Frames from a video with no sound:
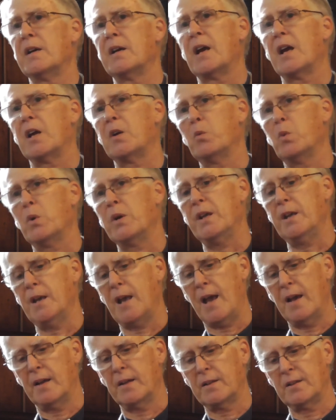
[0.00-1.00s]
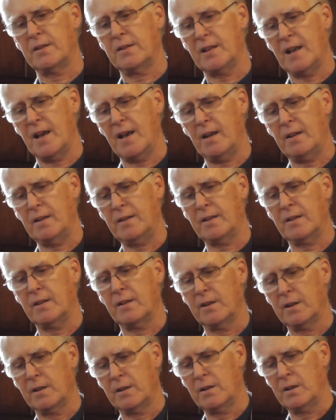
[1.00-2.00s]
can we
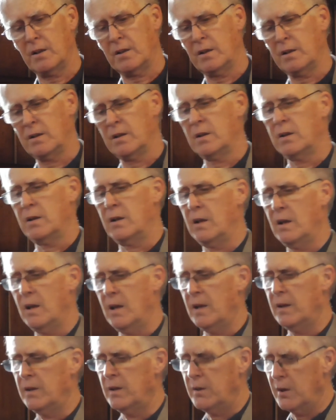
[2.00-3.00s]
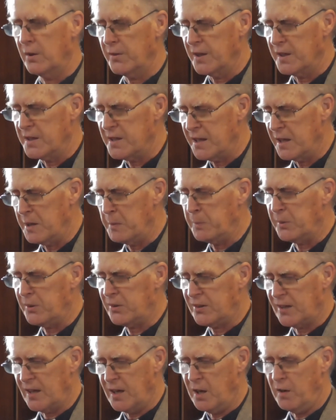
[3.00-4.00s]
access to the deep
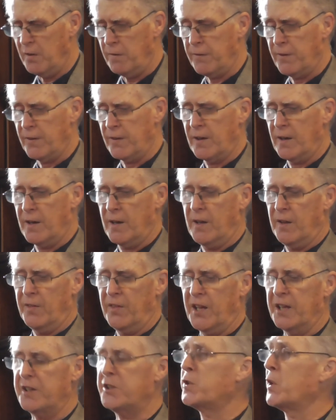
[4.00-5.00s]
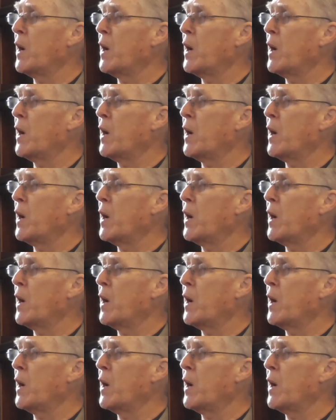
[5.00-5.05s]
self that